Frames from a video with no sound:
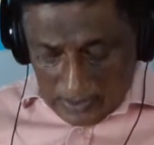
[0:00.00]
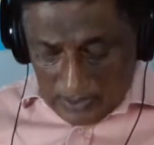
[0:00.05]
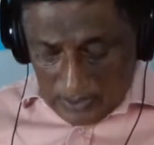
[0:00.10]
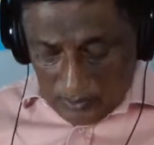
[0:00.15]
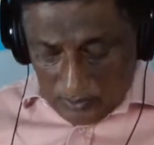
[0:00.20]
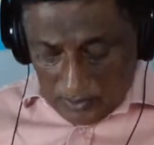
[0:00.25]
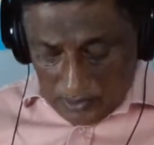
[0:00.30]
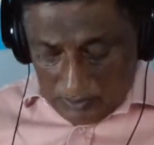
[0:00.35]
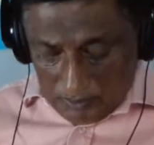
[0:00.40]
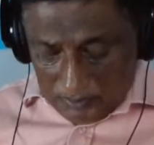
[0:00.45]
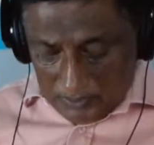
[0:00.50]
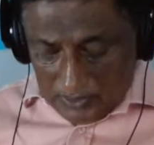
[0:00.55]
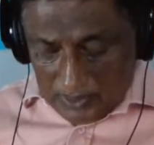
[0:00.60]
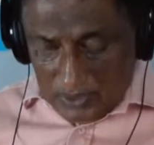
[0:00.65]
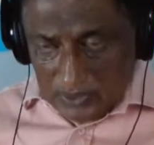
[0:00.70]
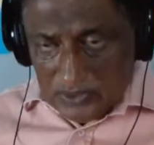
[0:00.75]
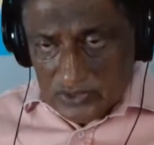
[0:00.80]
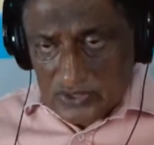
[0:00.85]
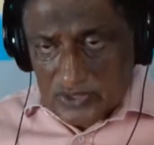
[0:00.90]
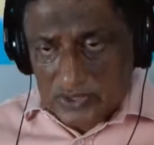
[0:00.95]
Now,
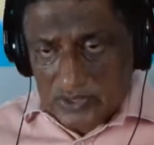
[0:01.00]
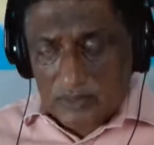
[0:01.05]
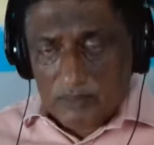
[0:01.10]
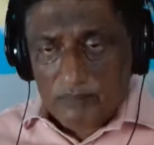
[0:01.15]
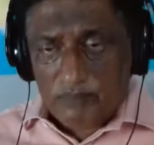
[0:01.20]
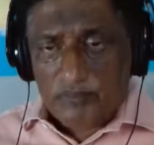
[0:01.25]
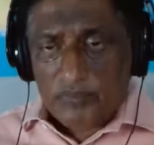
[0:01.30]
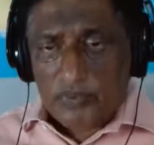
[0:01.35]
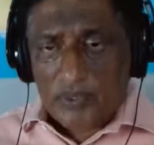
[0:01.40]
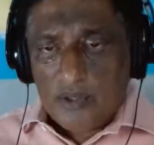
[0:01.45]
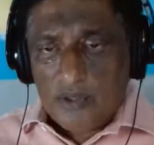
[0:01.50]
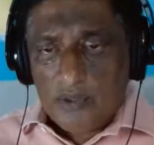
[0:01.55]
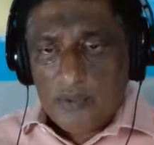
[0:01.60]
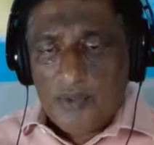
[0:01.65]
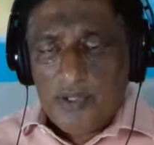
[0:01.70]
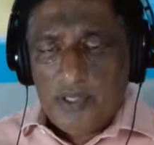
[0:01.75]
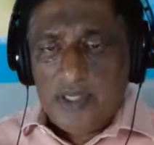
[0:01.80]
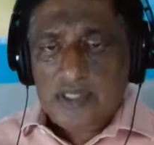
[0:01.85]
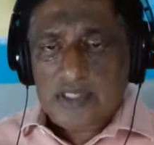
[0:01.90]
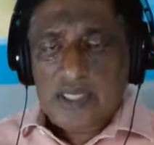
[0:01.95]
companies
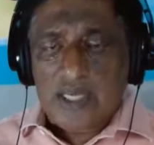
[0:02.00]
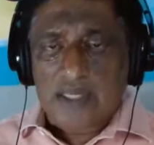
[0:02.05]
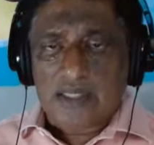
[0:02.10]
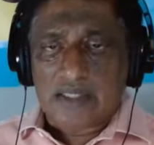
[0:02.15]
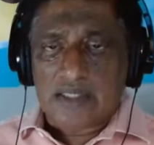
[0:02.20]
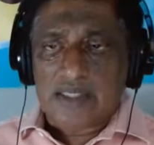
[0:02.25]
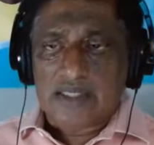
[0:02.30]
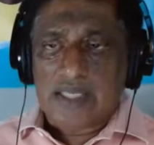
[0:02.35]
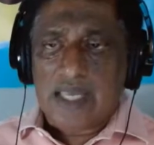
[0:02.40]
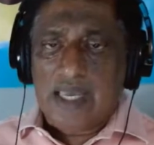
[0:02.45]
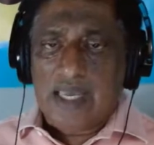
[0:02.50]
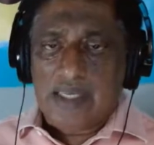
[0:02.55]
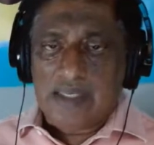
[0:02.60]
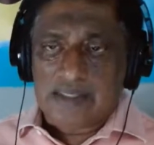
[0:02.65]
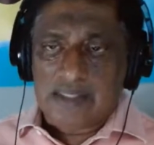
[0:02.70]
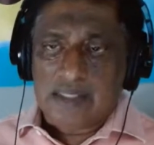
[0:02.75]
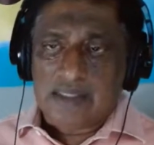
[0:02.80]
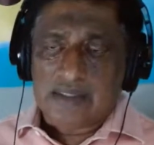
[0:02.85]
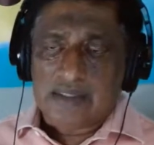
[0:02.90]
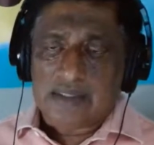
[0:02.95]
do these
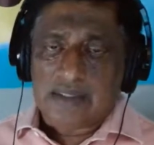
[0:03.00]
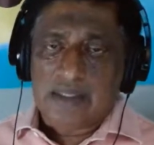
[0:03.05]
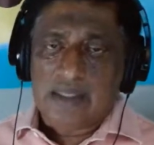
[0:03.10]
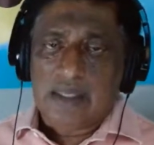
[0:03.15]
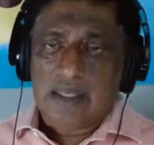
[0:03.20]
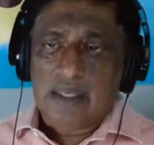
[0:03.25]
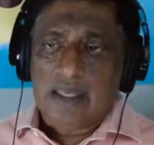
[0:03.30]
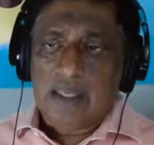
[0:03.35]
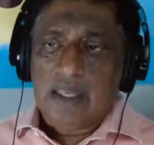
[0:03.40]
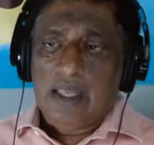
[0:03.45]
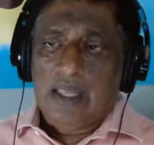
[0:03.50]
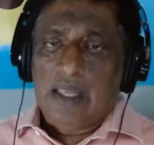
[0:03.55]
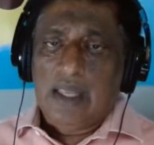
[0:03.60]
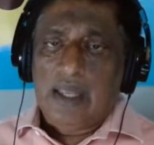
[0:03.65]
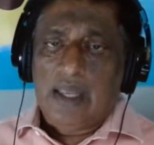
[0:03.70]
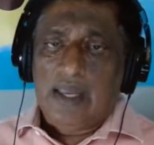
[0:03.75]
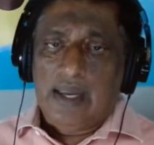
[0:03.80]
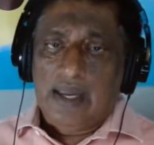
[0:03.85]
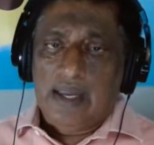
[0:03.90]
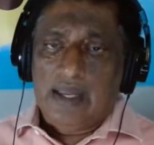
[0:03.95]
exercises
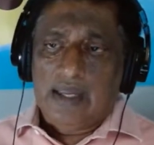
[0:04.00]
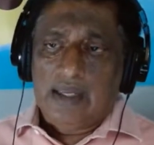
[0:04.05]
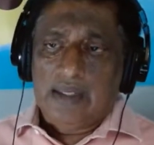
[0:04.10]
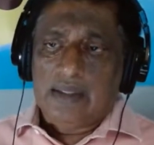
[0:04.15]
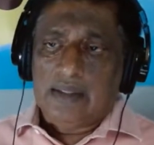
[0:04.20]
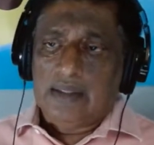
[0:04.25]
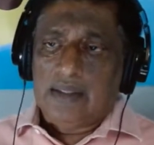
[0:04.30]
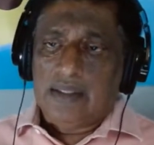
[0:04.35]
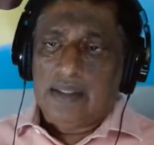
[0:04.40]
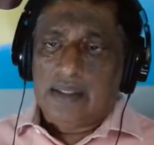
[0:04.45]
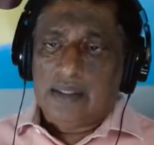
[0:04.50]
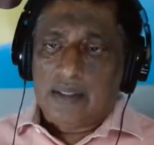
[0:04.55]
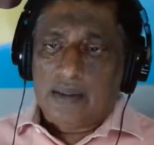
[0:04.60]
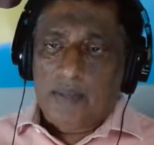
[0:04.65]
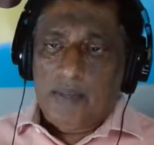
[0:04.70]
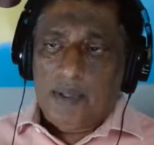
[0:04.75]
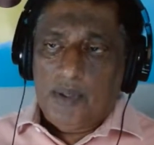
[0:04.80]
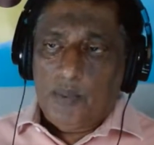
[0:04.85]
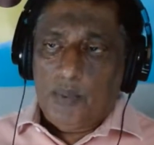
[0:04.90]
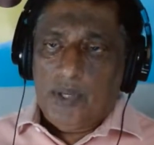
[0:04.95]
and
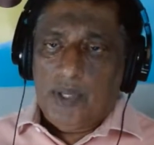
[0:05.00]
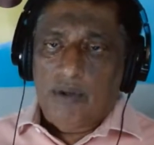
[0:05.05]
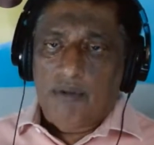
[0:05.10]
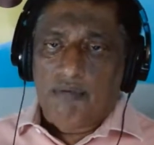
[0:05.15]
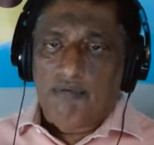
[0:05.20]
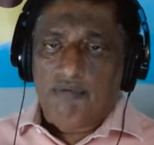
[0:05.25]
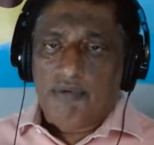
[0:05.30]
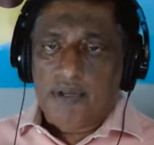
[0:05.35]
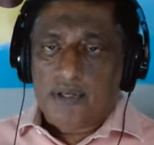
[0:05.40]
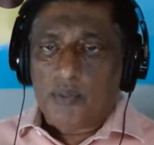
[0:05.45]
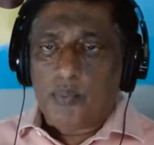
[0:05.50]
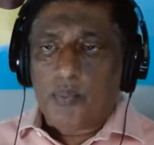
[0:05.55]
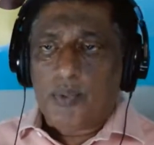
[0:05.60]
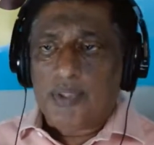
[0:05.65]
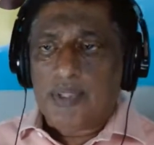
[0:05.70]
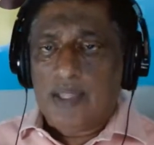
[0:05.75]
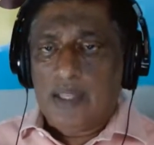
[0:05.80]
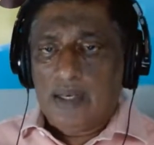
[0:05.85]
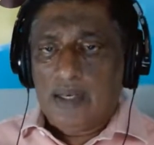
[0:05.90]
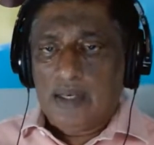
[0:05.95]
determine where you fit
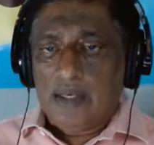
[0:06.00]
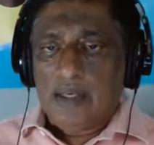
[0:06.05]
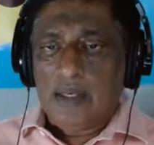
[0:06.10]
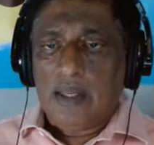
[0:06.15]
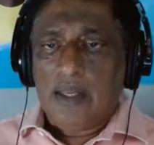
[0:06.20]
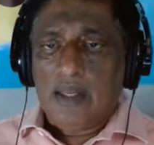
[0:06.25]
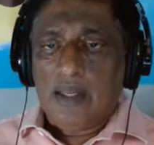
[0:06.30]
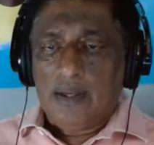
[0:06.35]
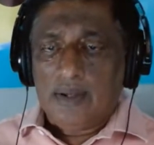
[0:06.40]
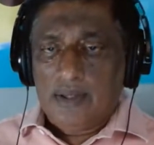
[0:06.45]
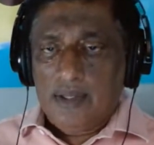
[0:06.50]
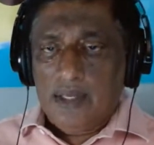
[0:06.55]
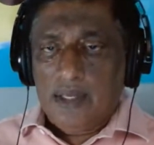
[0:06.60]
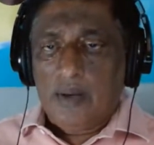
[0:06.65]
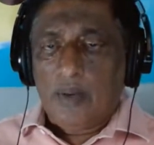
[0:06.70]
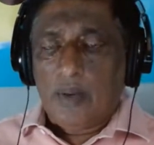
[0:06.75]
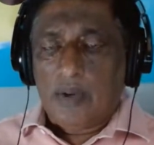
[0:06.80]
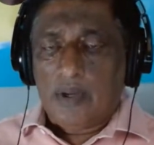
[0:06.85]
within their